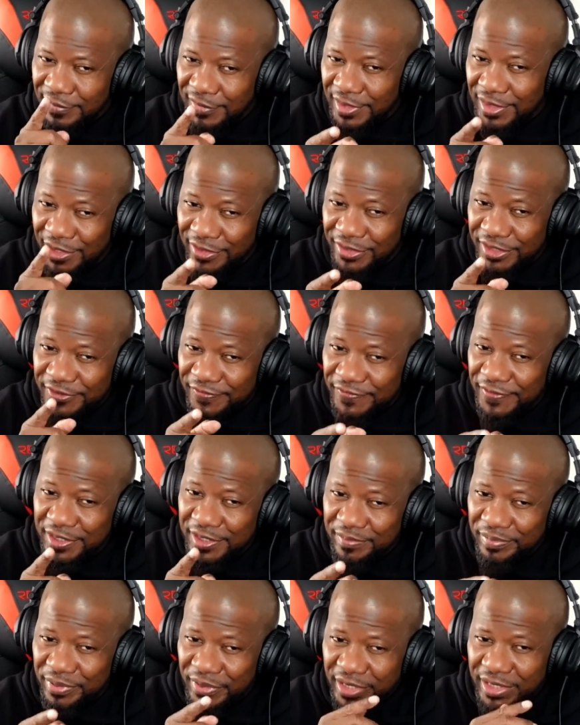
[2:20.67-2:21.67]
all this
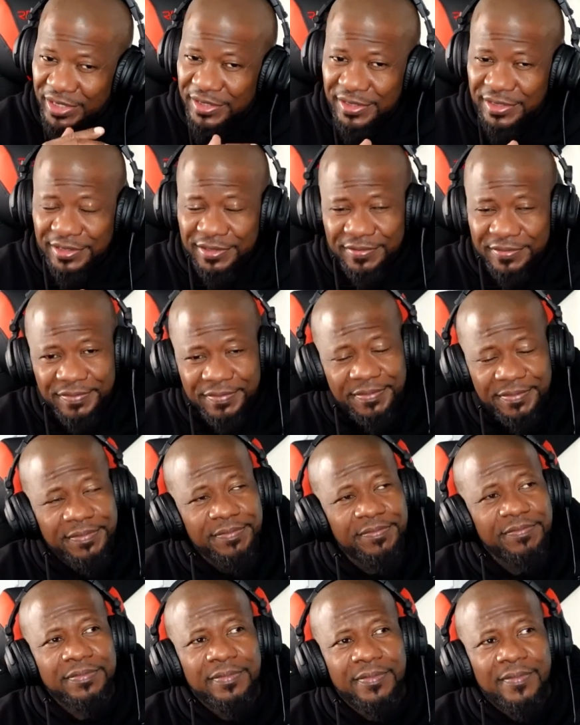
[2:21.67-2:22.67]
fucking praise.
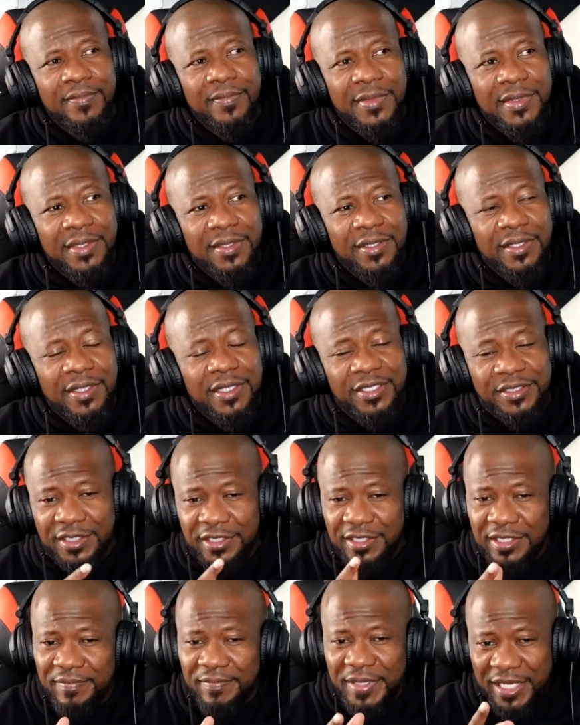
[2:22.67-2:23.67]
Cause it
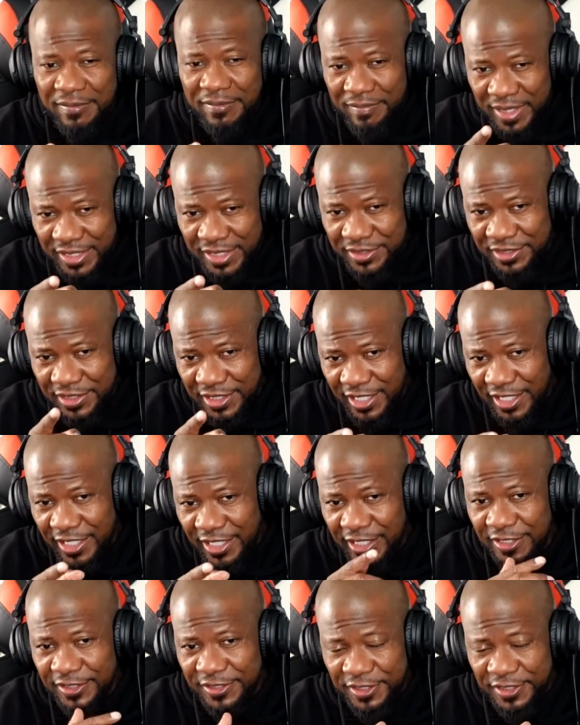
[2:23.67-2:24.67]
come back and bite you in the
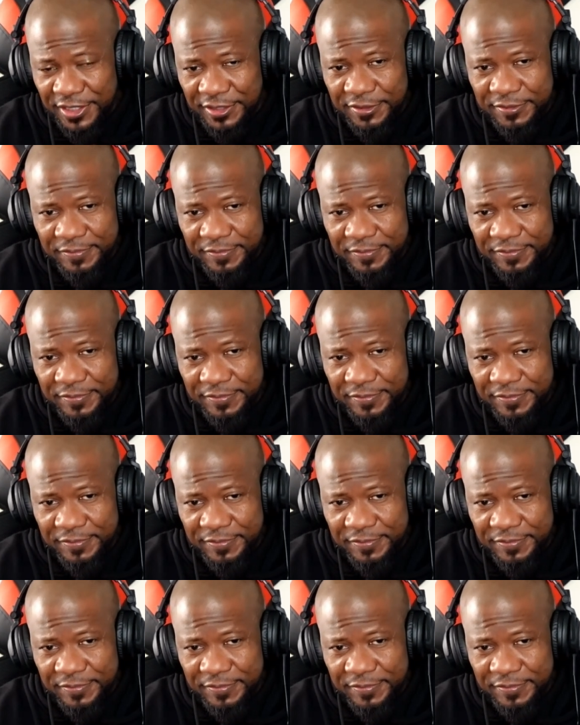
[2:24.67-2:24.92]
ass now.